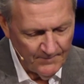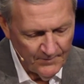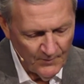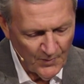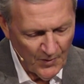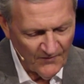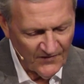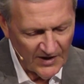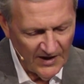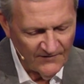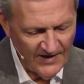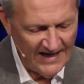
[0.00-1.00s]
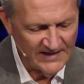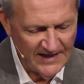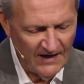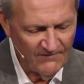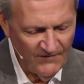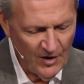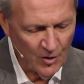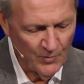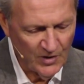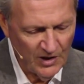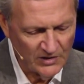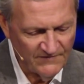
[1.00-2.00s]
But perfect love casts out fear,
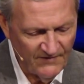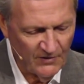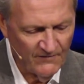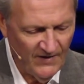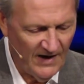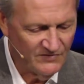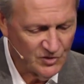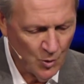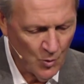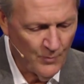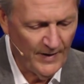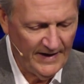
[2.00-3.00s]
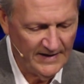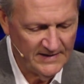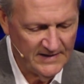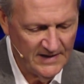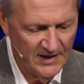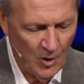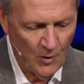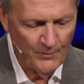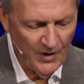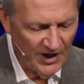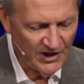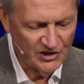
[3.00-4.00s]
because fear involves torment or
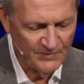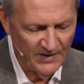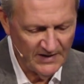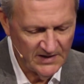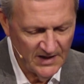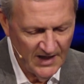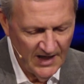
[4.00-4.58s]
punishment.